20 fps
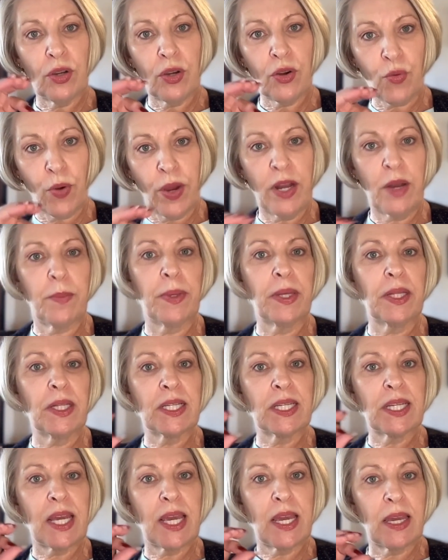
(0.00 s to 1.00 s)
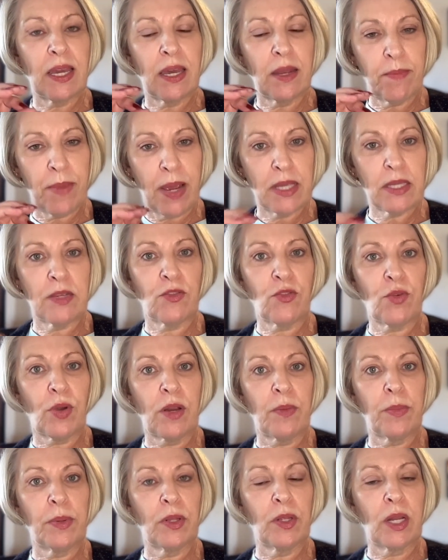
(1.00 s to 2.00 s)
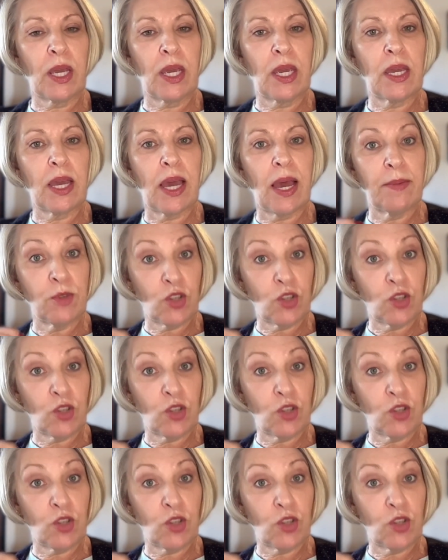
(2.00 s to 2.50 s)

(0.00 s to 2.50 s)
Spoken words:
credibility and massive credibility,